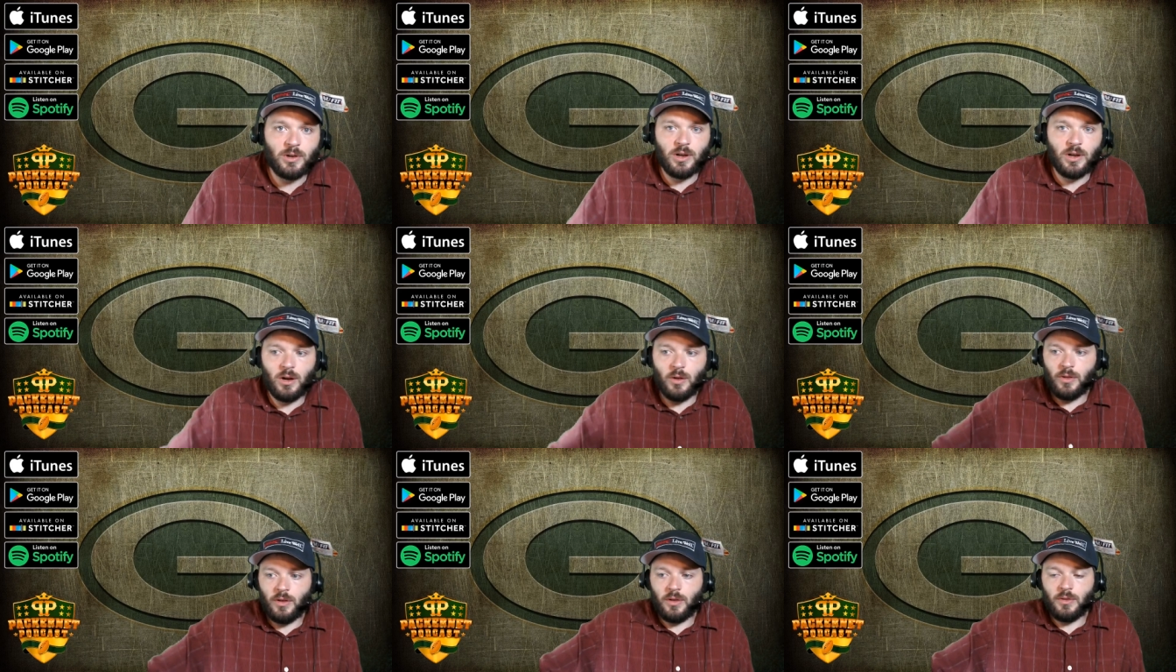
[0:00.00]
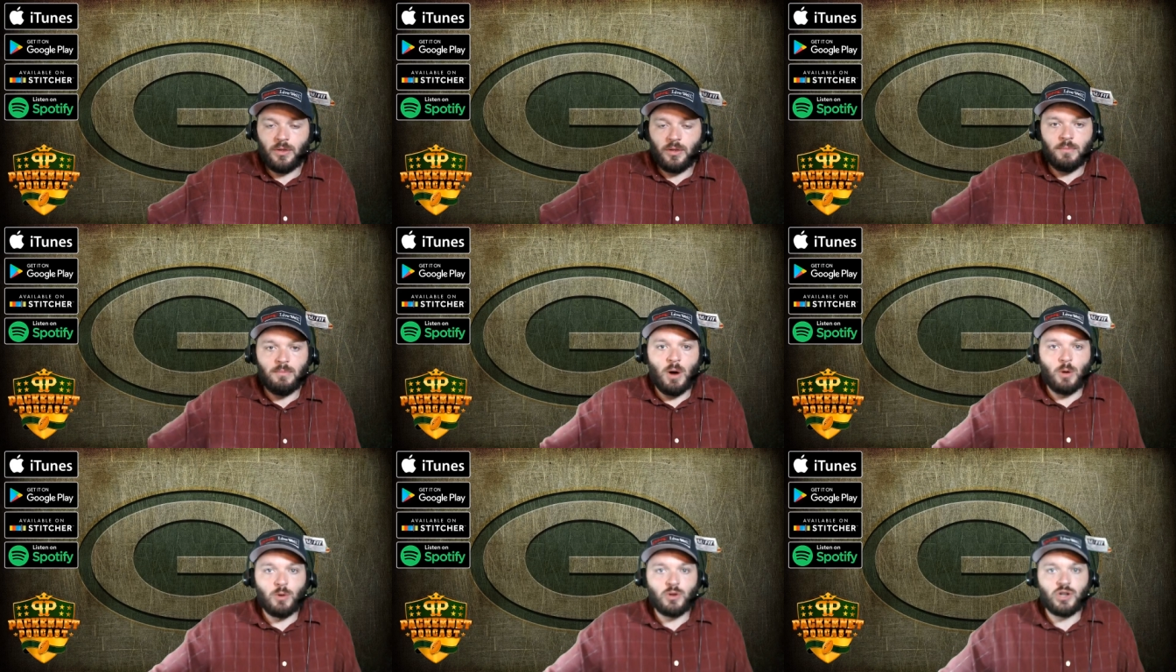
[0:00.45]
You know the the
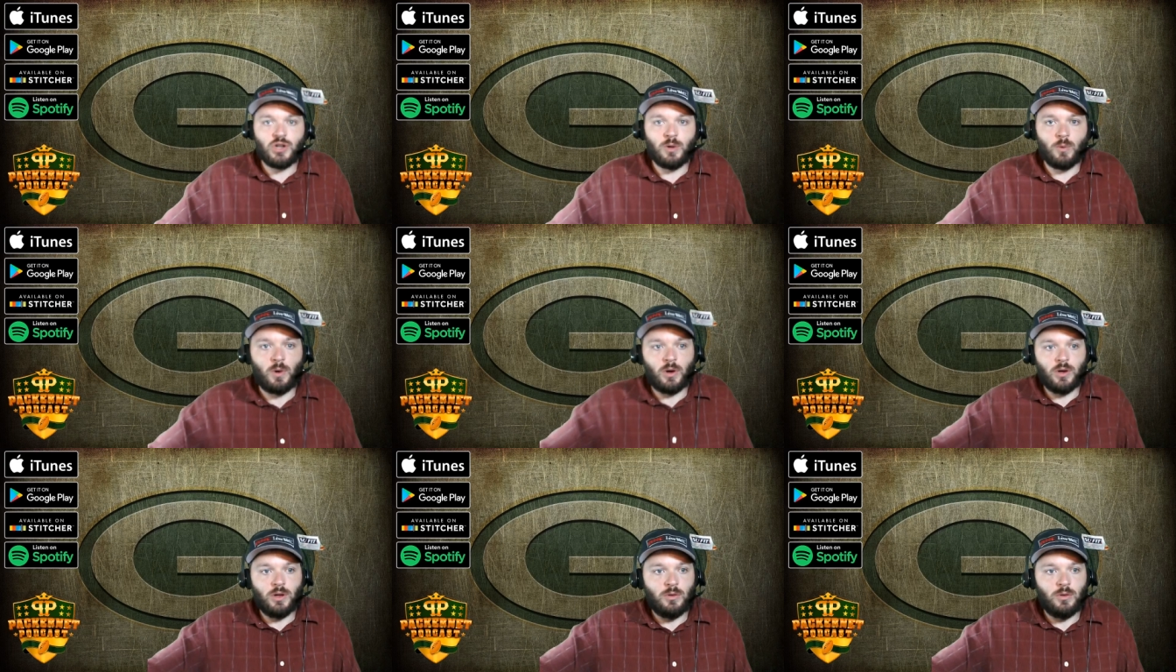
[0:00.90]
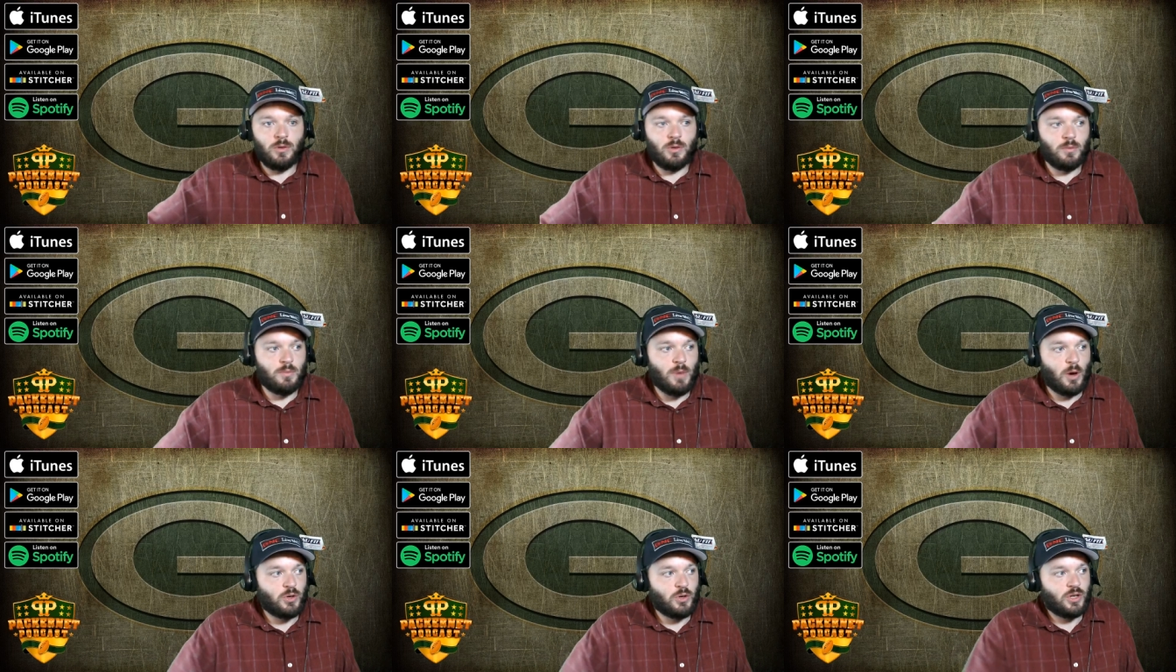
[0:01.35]
motion where you
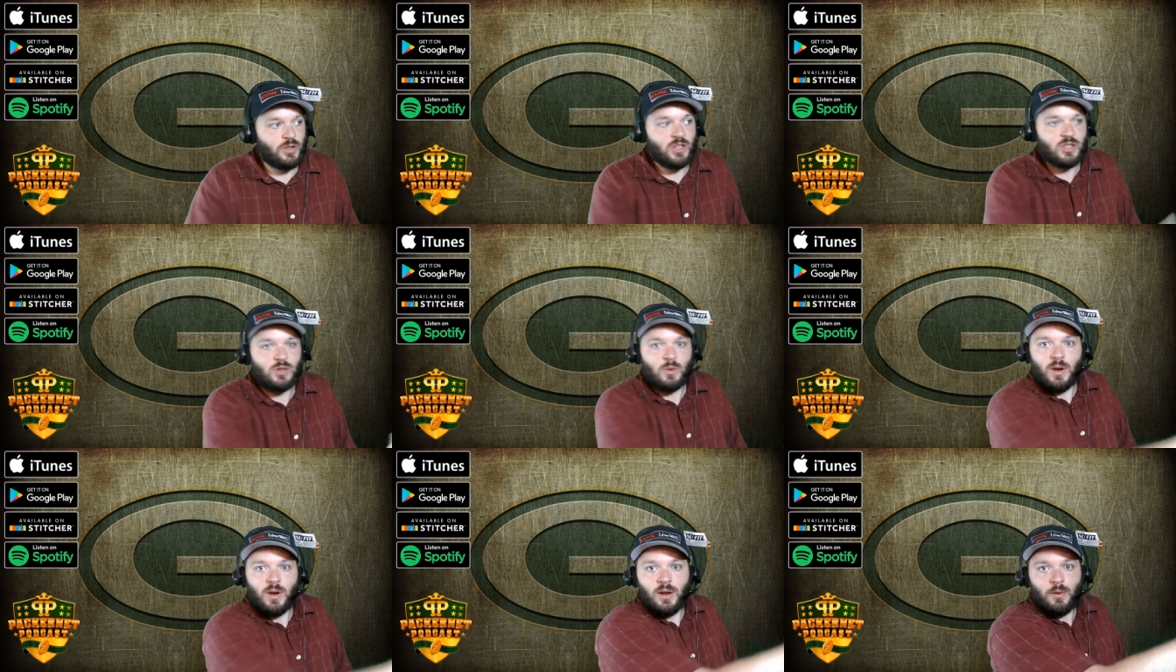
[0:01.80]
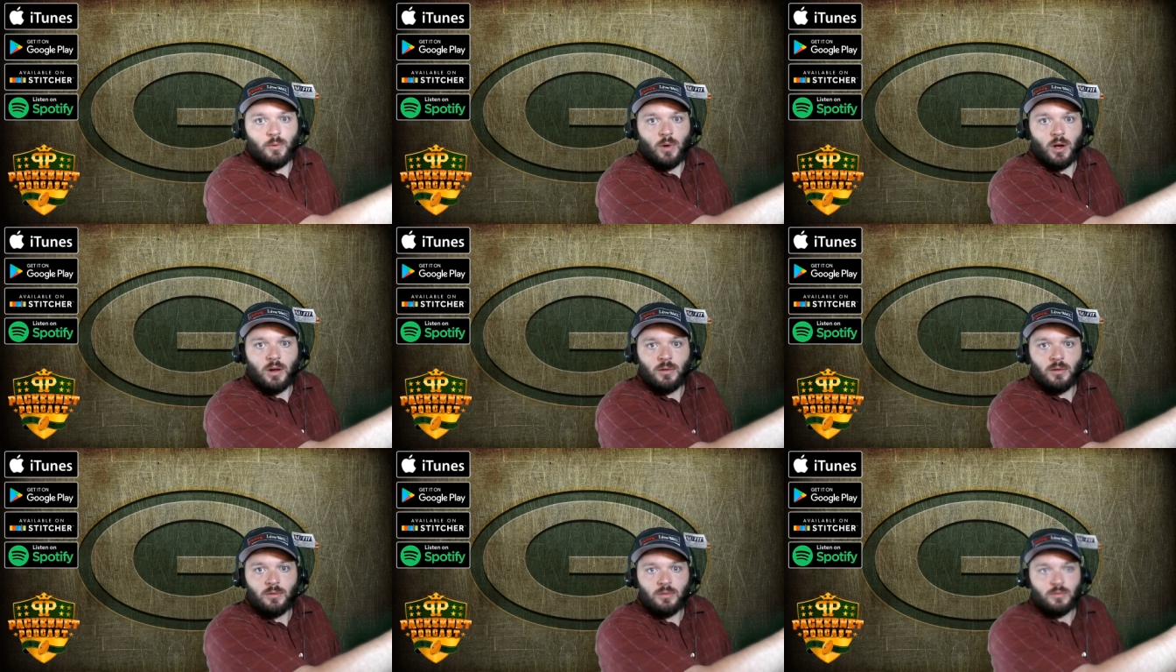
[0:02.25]
you motion this way and
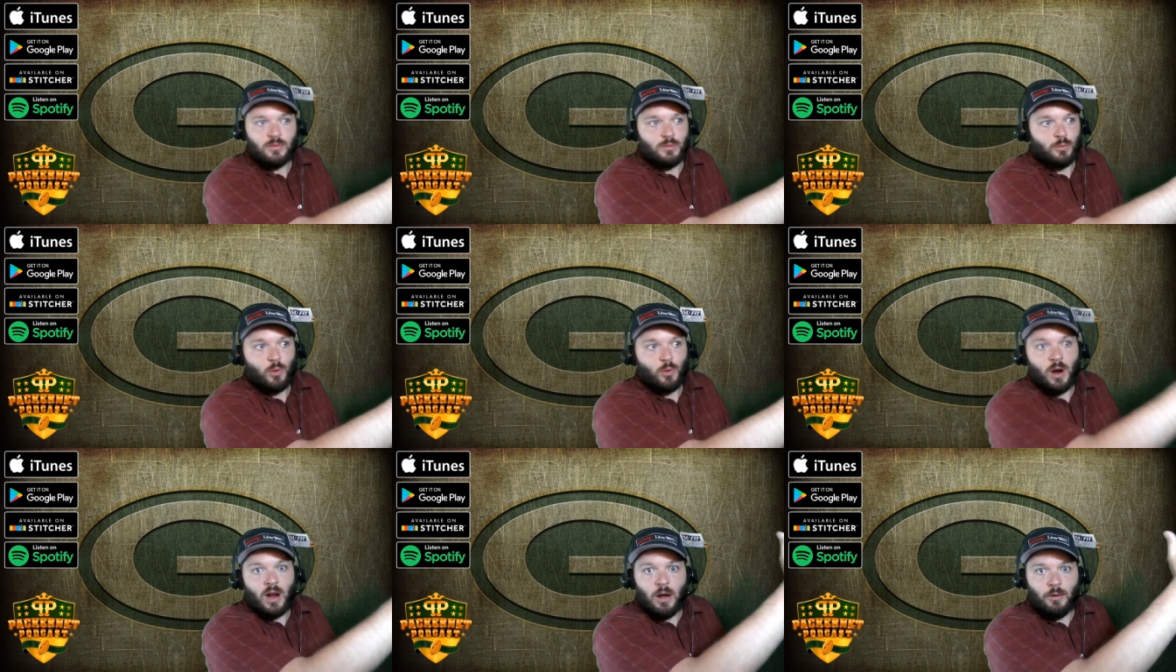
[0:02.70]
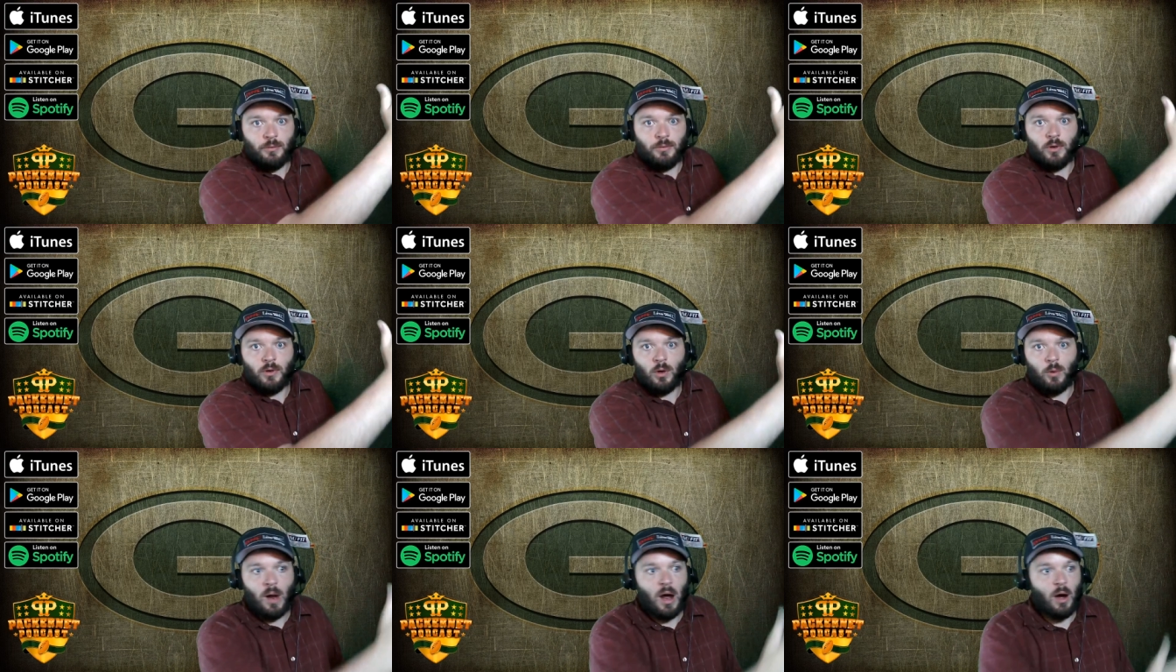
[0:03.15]
run run out
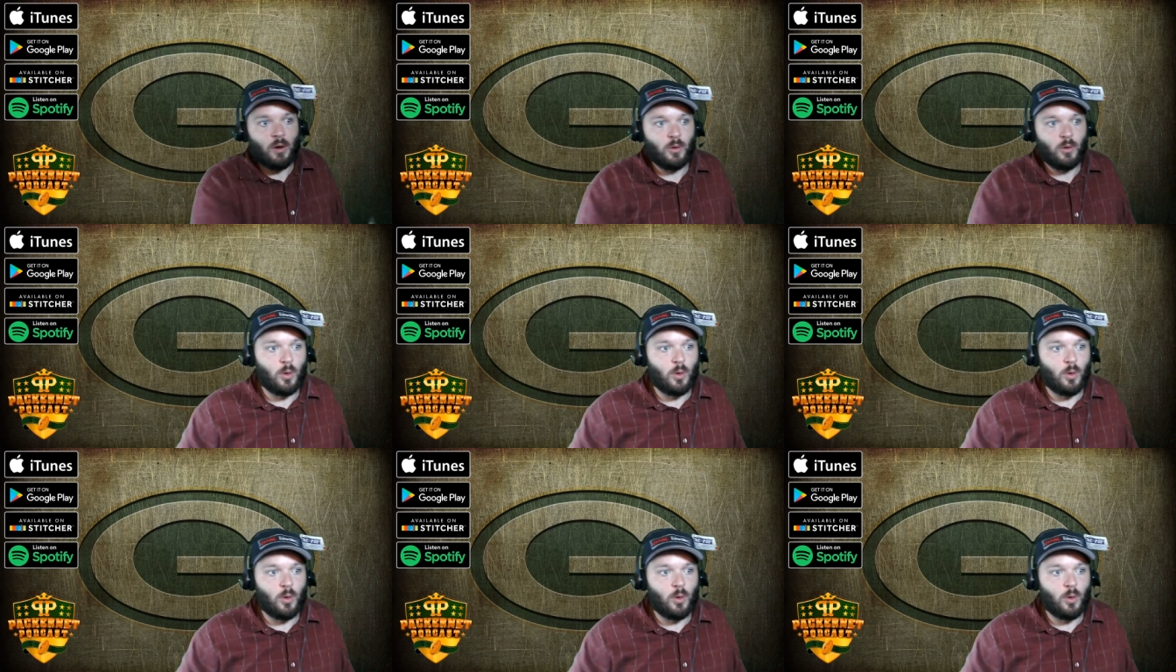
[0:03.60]
for a route,